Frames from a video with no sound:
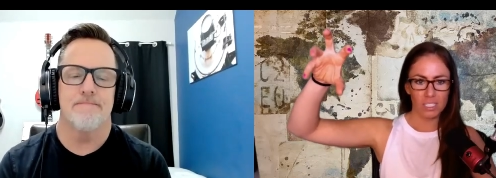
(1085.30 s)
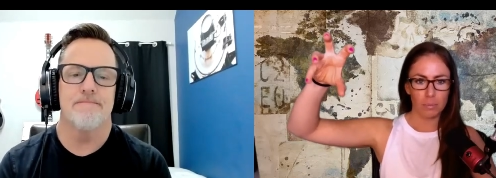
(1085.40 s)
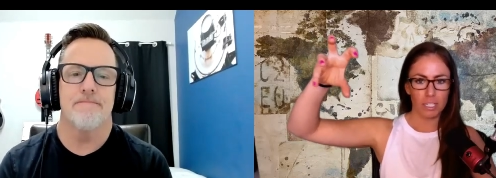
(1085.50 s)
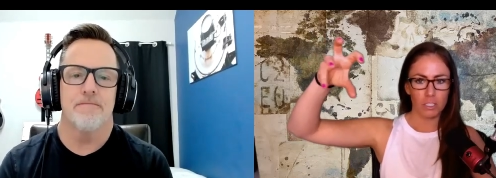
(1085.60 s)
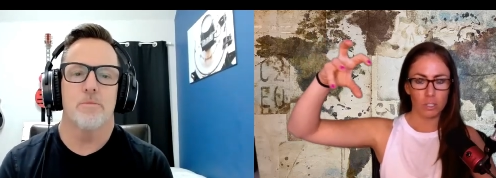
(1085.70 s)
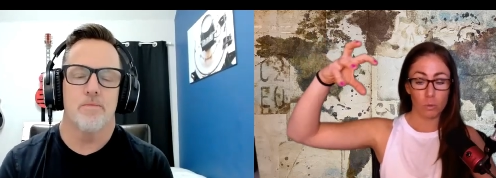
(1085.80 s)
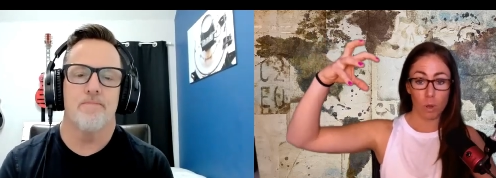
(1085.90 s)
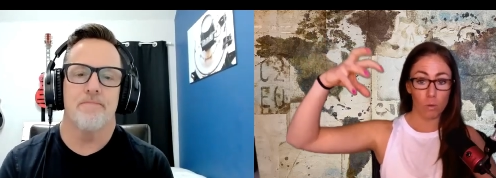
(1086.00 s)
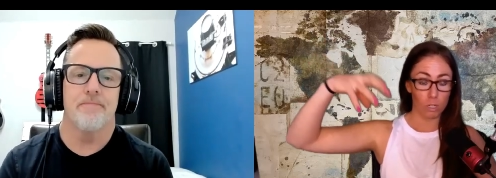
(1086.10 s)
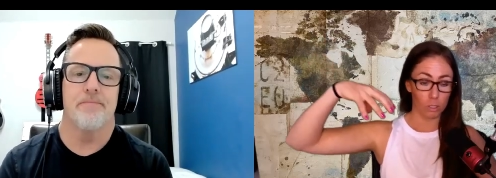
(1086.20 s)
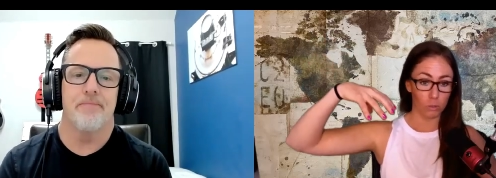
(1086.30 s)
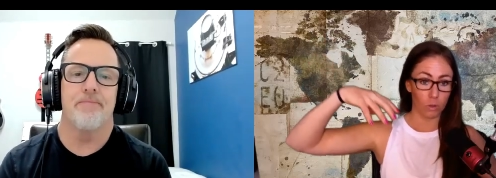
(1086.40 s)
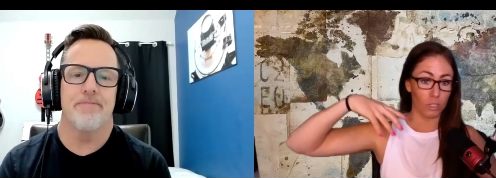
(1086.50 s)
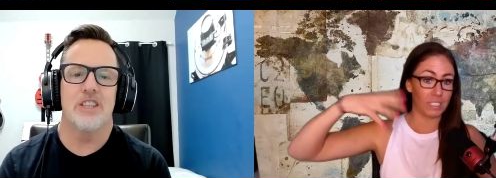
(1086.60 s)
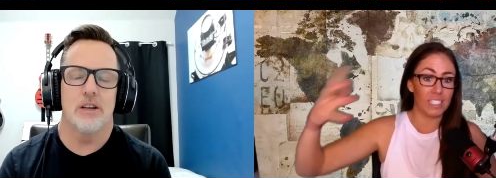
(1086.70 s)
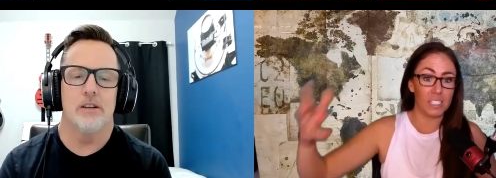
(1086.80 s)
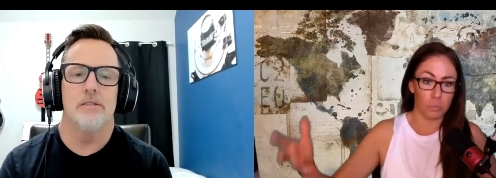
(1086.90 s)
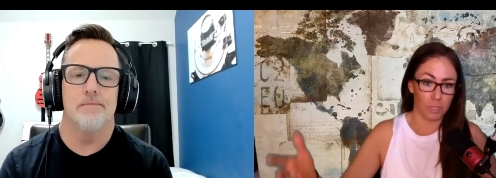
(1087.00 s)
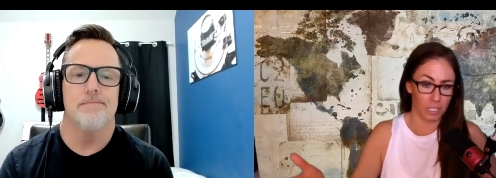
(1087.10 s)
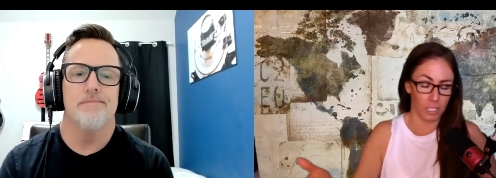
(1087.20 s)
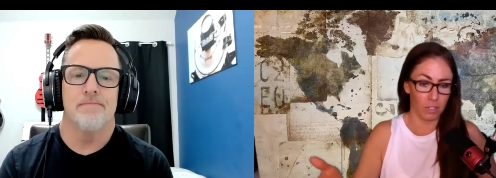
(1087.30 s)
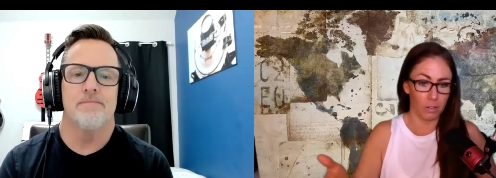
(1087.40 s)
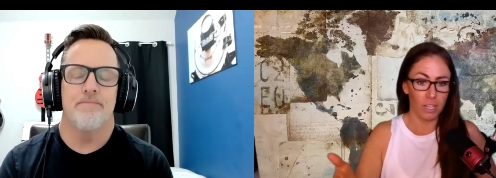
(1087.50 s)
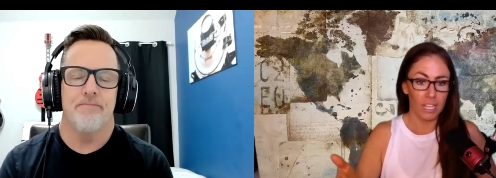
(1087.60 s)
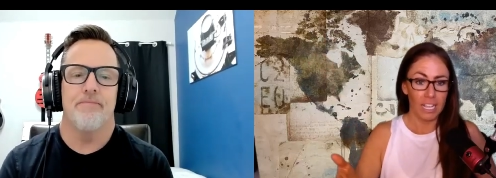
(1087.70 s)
Speaker 1: somebody to, quote, control or discipline you.